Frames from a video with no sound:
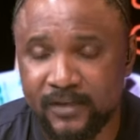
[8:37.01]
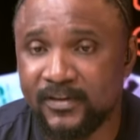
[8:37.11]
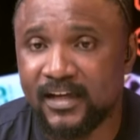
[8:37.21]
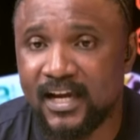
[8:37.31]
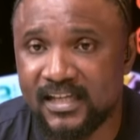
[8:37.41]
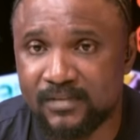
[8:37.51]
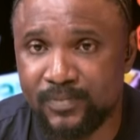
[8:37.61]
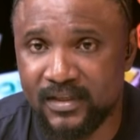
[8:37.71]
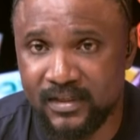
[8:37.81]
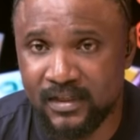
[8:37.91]
If the car is
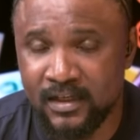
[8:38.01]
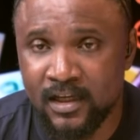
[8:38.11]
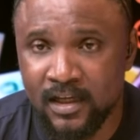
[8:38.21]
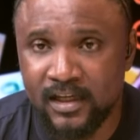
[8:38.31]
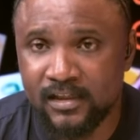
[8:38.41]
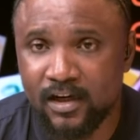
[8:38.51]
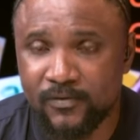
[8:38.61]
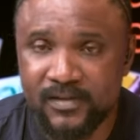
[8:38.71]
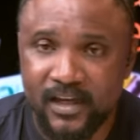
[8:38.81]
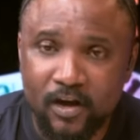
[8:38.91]
speeding, instead
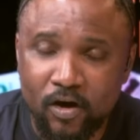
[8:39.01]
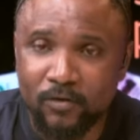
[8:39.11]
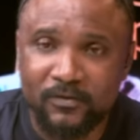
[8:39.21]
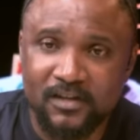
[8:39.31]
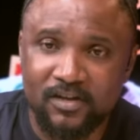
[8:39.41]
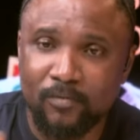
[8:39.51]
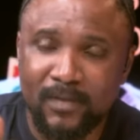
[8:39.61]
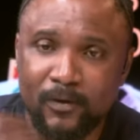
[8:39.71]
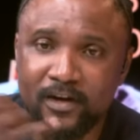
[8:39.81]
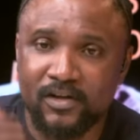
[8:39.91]
of saying call this
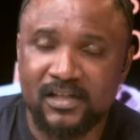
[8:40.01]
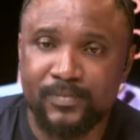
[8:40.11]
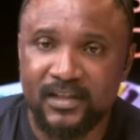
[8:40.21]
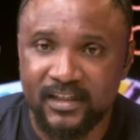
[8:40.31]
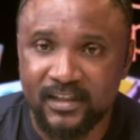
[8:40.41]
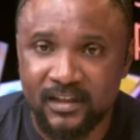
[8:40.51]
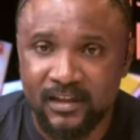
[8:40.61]
number while you're speeding,